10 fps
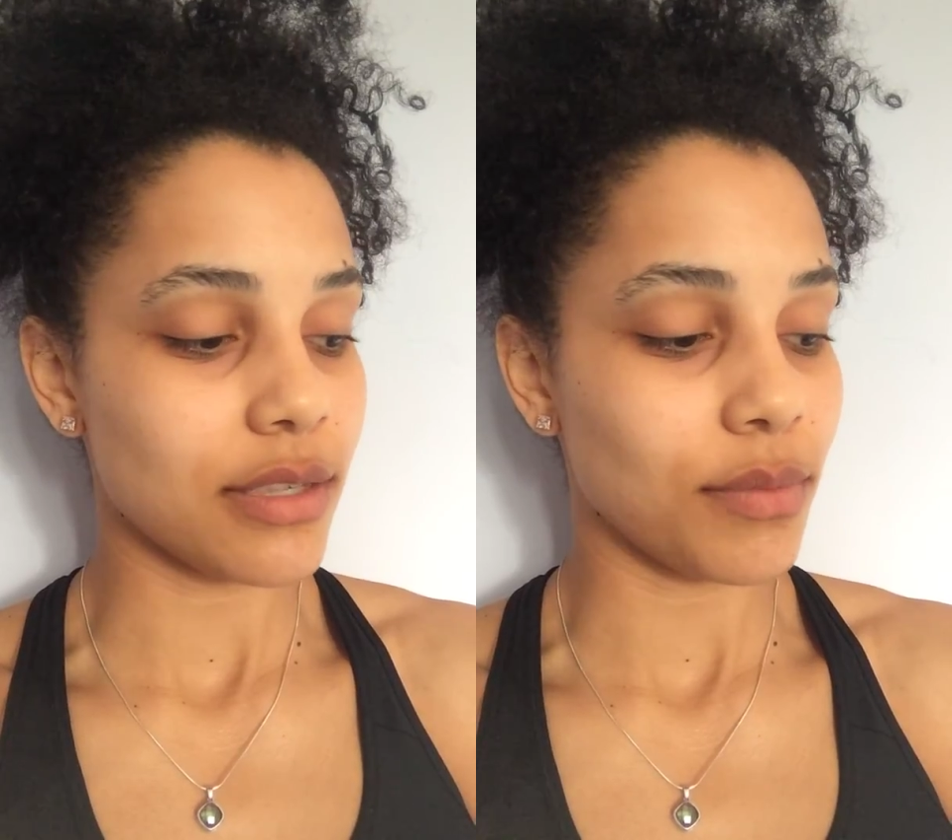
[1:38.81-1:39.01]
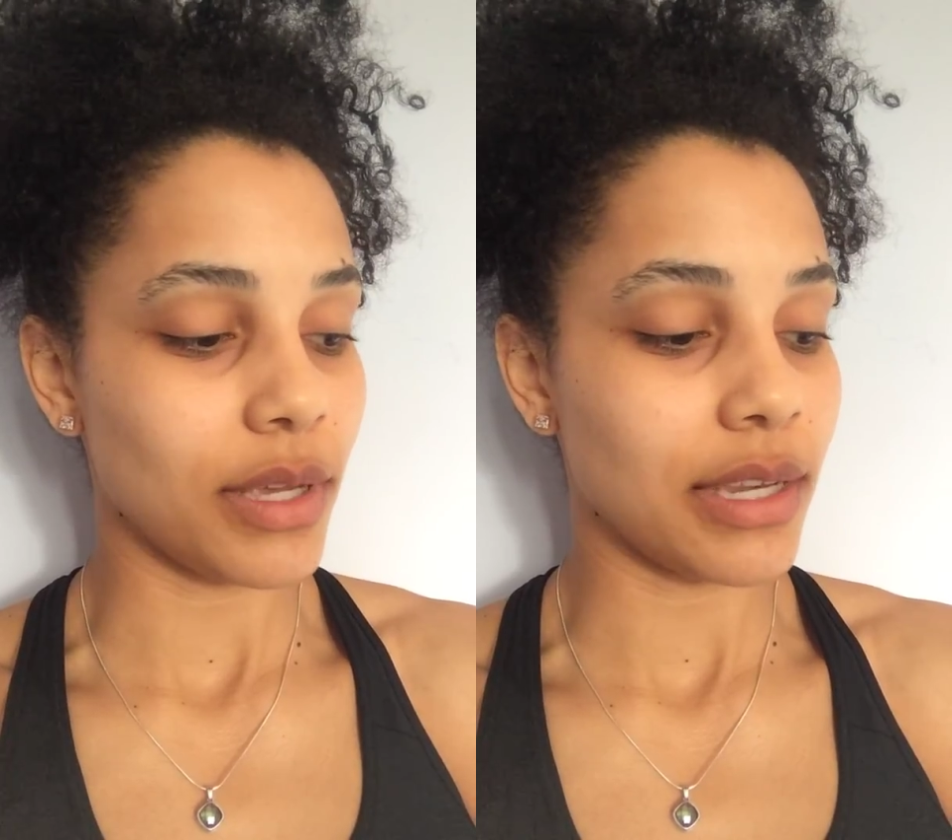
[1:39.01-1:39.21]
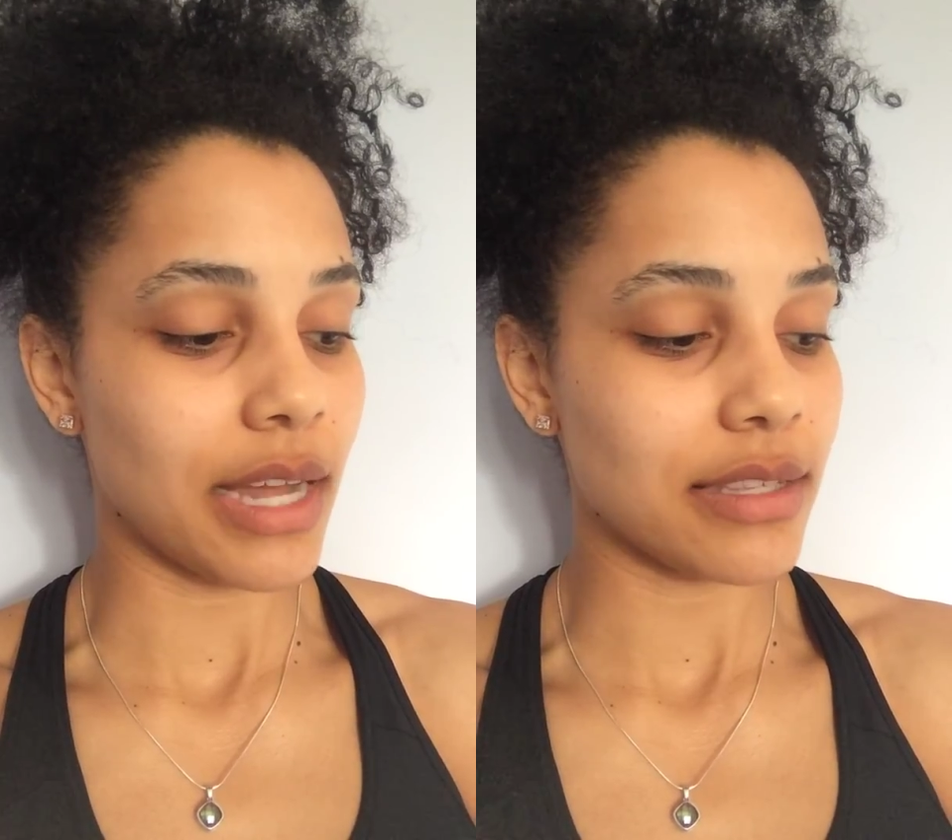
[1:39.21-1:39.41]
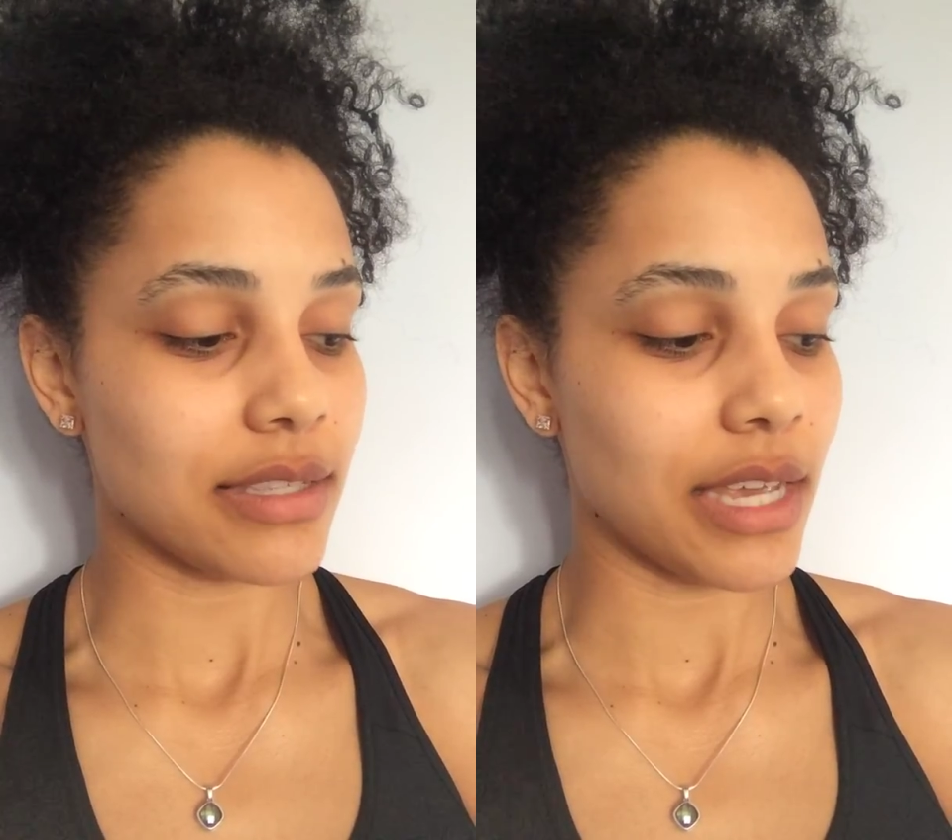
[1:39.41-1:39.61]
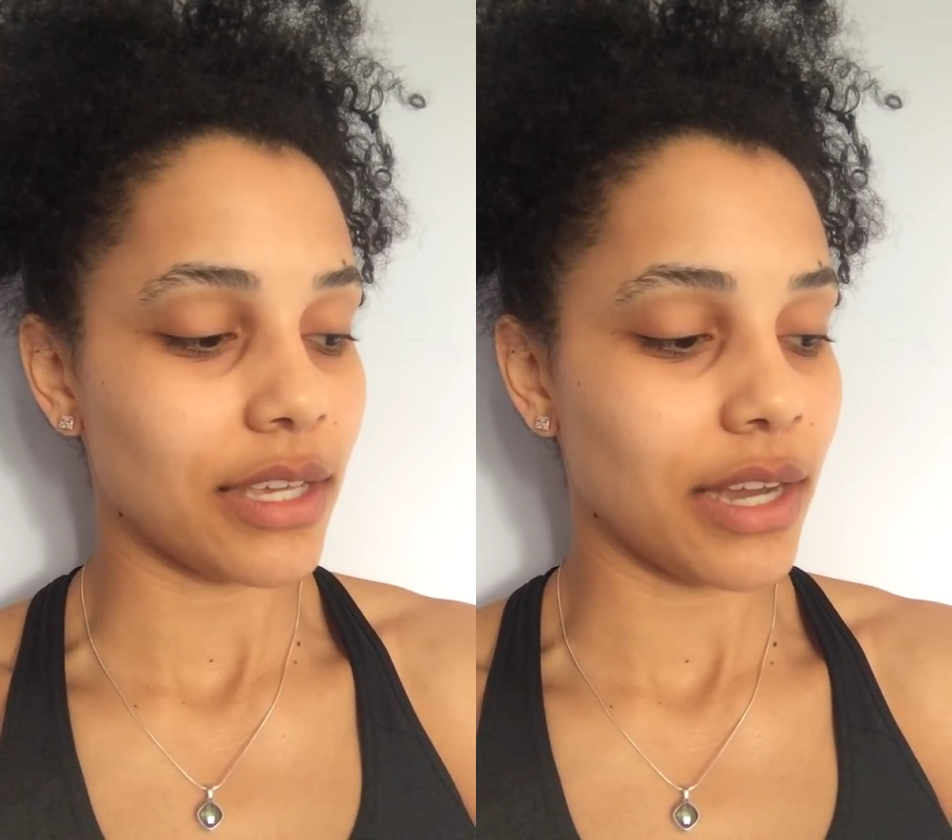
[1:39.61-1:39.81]
in me not to
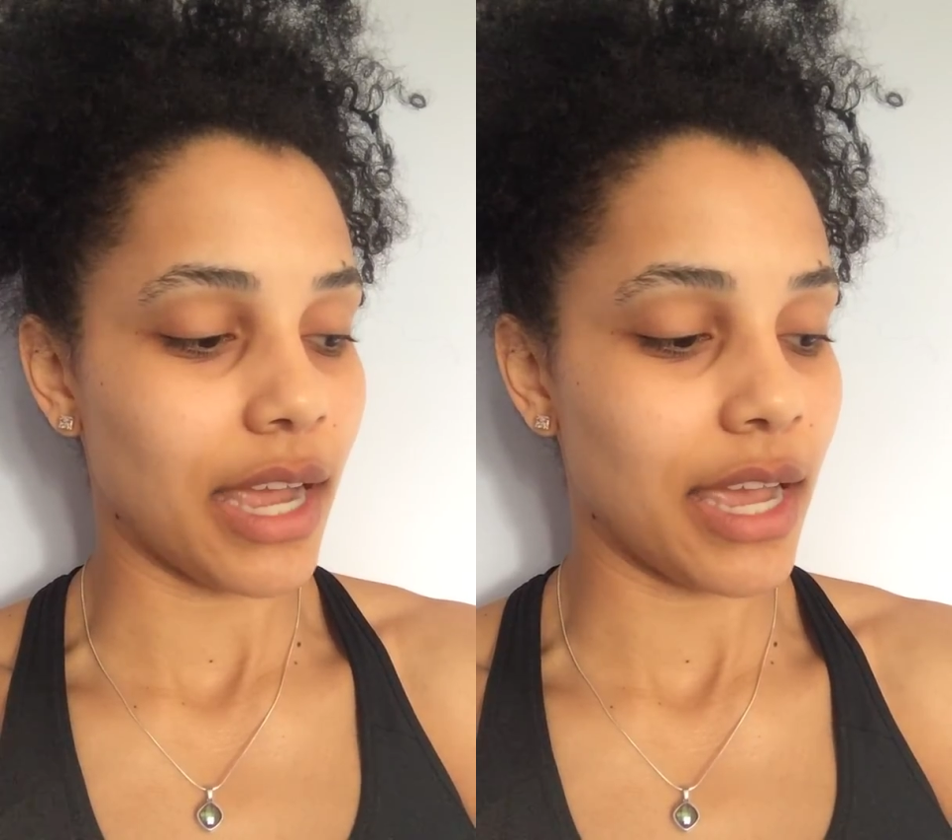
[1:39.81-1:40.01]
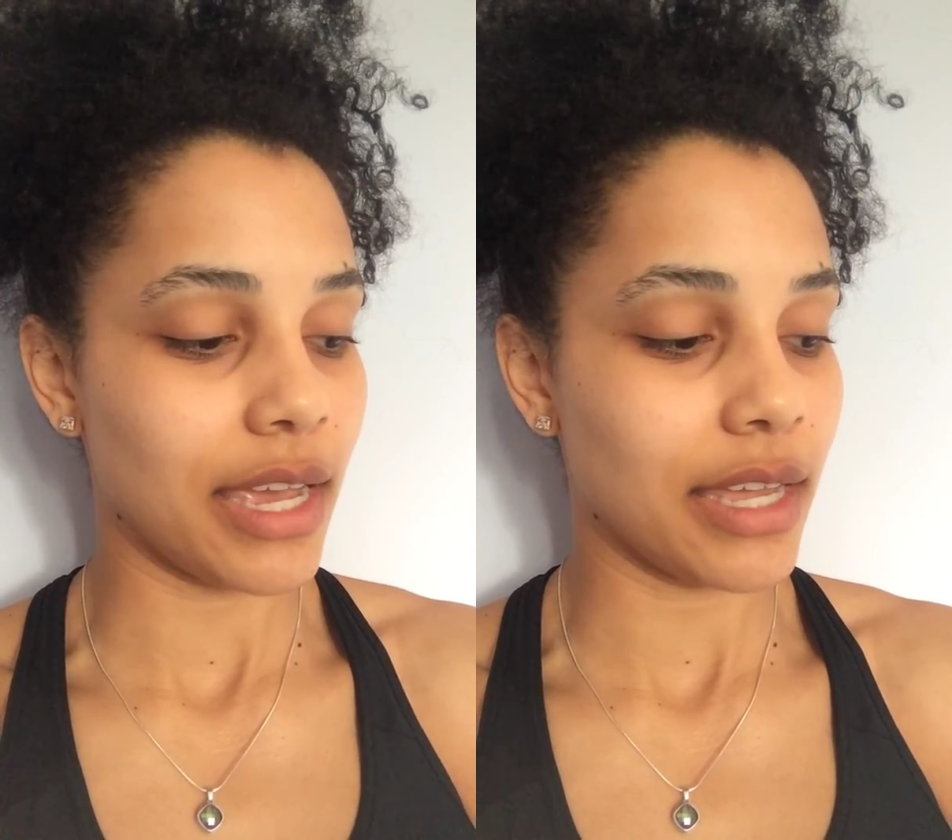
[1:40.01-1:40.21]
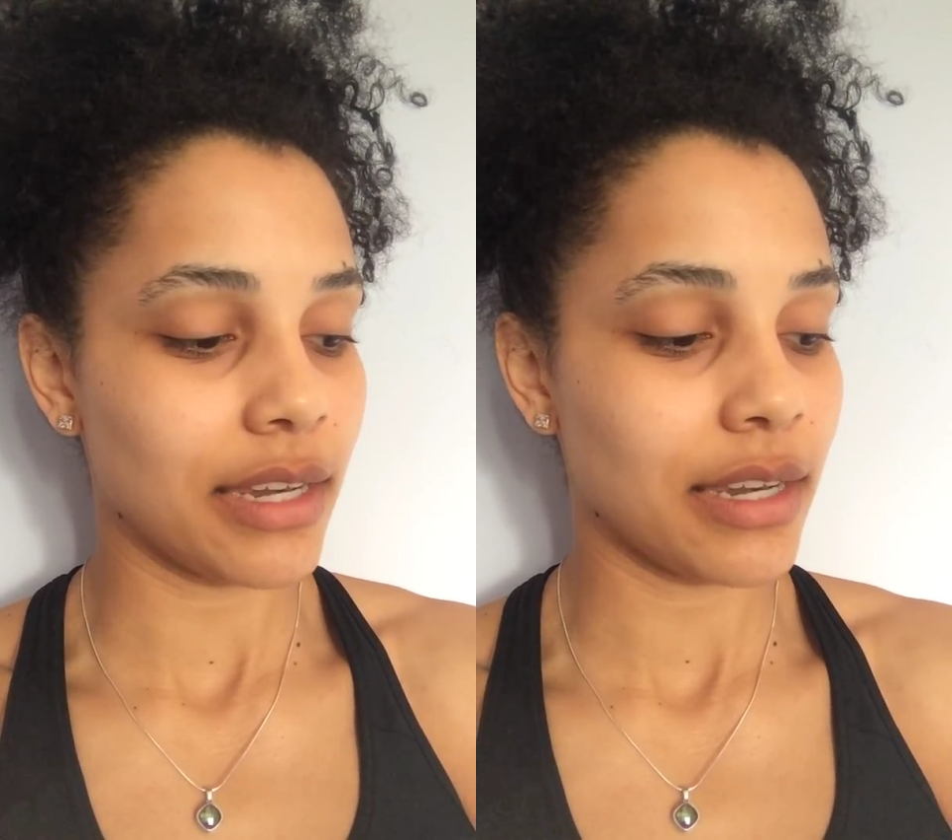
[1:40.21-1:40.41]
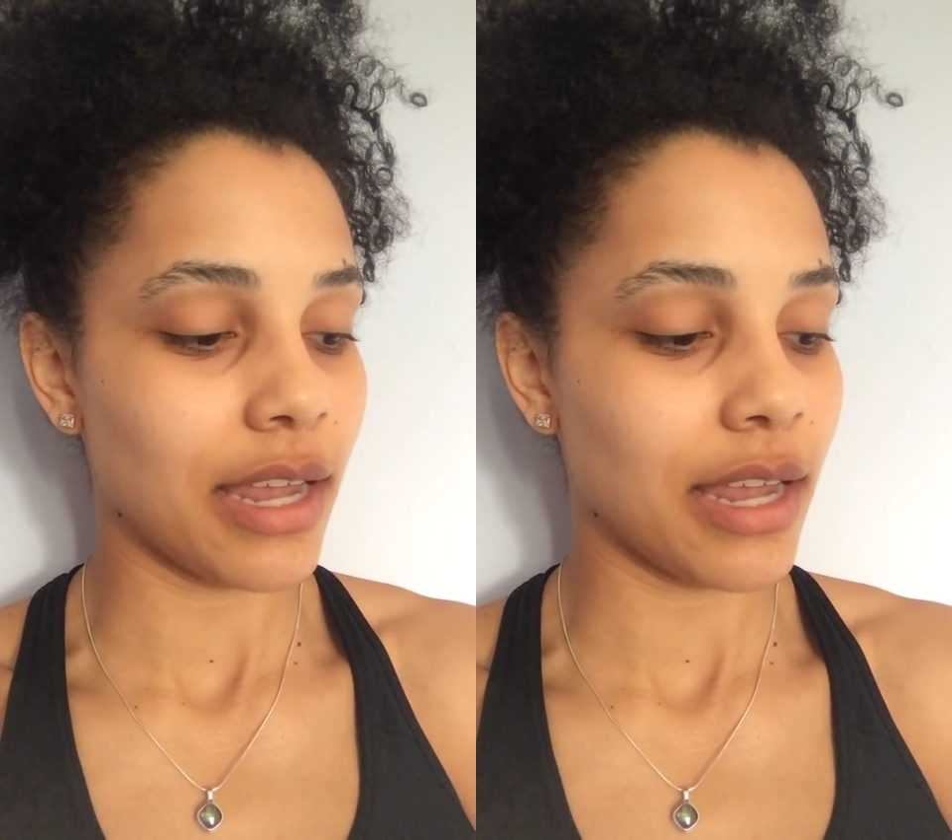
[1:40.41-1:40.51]
take your hand.